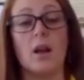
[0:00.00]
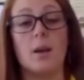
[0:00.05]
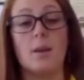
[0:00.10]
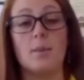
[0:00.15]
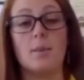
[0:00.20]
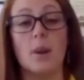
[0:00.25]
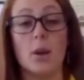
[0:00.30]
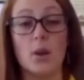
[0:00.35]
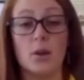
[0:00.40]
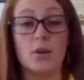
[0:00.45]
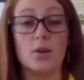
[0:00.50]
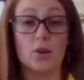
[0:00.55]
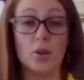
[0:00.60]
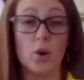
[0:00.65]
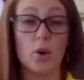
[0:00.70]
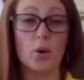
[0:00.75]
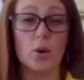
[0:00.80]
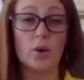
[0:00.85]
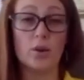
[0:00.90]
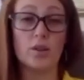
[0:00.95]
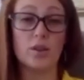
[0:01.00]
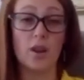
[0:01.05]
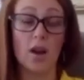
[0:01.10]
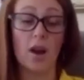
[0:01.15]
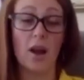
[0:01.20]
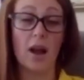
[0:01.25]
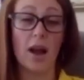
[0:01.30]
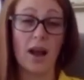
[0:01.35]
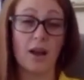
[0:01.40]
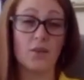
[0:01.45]
most dogs
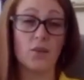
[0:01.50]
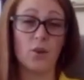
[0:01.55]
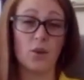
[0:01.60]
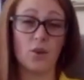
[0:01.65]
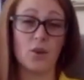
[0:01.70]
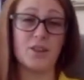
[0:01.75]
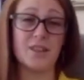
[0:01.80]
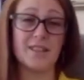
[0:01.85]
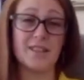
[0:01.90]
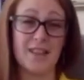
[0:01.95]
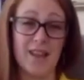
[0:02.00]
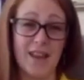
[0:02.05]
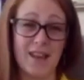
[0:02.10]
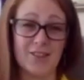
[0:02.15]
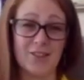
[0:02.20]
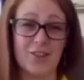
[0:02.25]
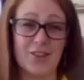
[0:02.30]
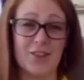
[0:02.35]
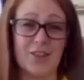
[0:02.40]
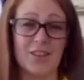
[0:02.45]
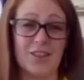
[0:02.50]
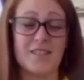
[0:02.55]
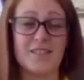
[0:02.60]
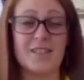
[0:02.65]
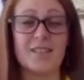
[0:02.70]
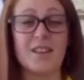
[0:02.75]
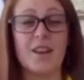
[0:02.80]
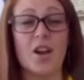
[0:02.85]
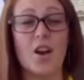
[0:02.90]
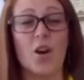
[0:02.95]
have got good intentions.